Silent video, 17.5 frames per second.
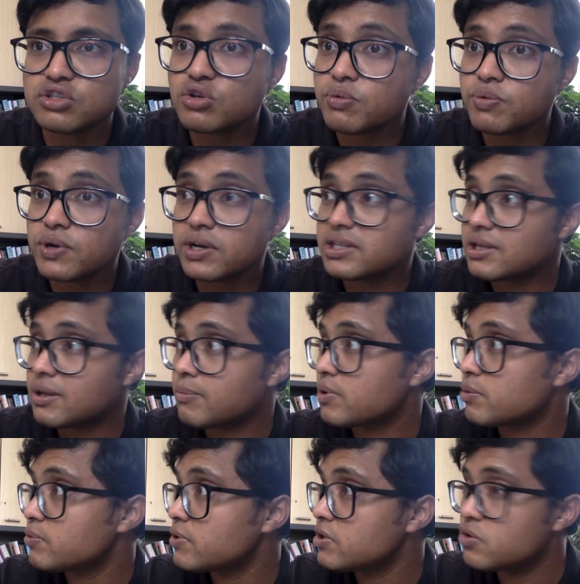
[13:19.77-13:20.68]
So for
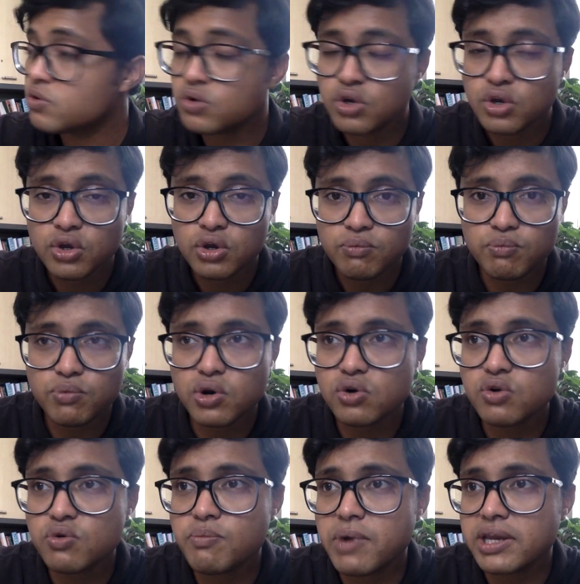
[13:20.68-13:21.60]
example, when you
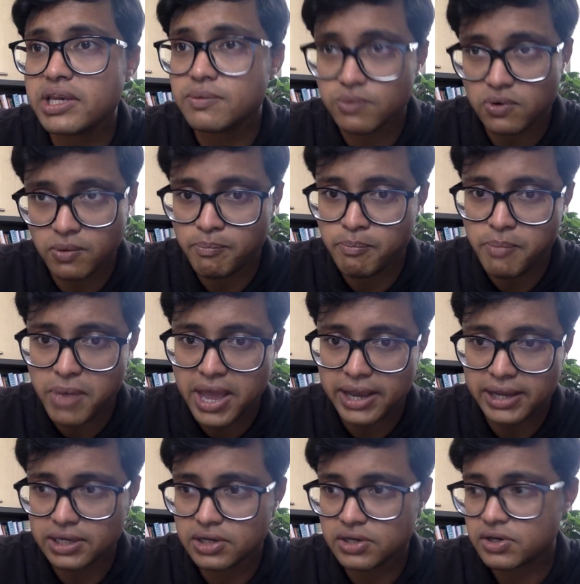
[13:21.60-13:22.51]
borrow money from
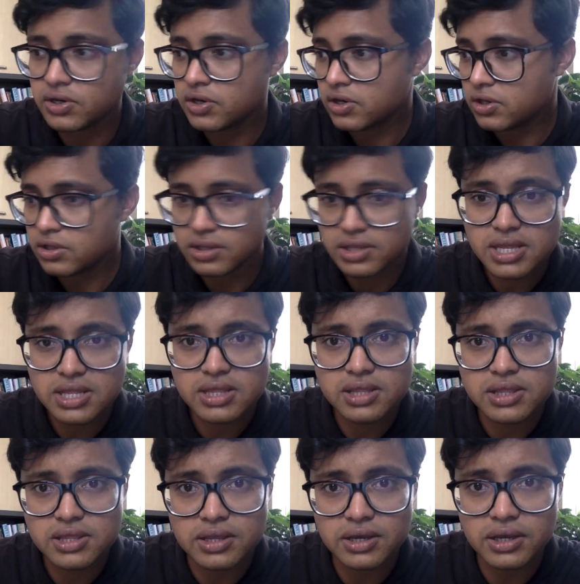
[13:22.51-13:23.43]
bank,
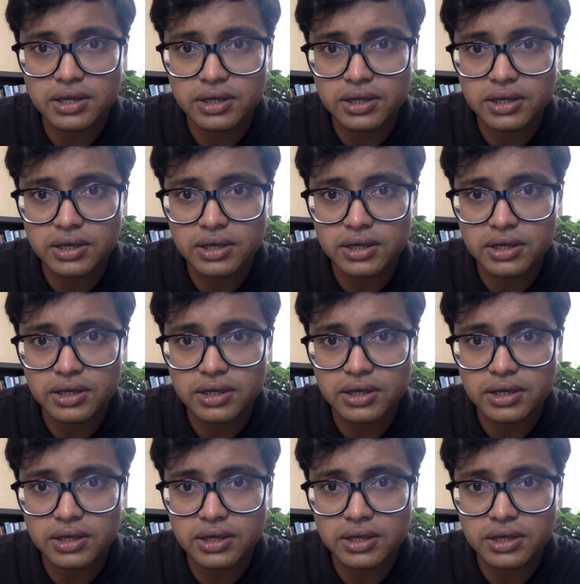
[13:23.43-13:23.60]
then